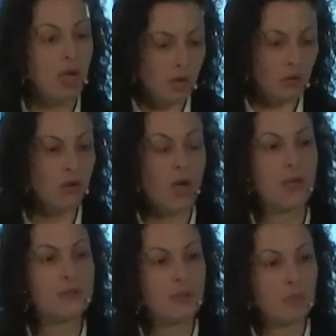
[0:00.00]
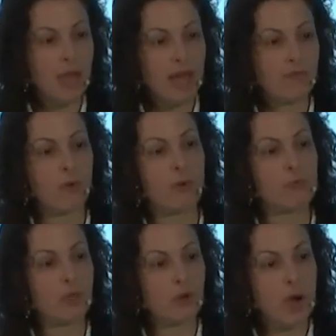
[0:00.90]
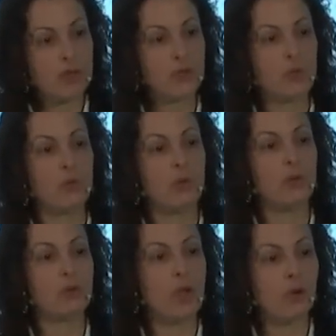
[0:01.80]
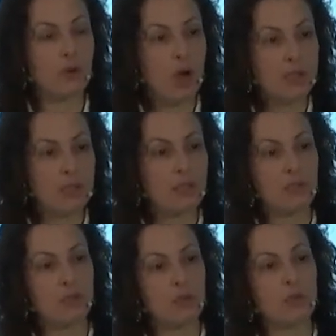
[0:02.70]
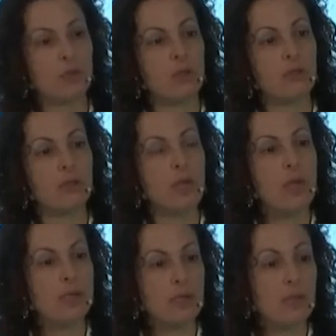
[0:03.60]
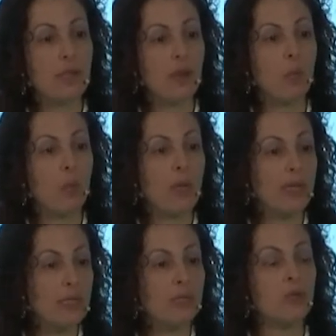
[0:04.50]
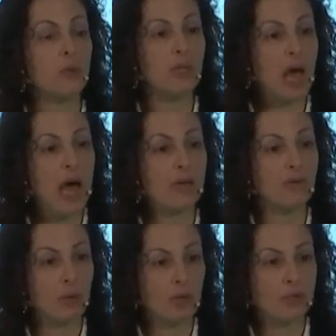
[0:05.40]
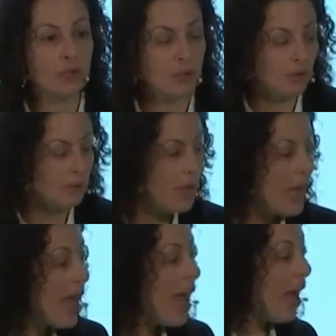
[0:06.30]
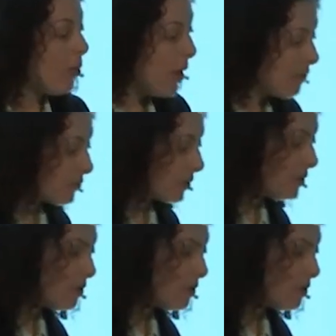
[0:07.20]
across the platform platforms across schools, across institutions, something that we need to do a lot of work to do. However,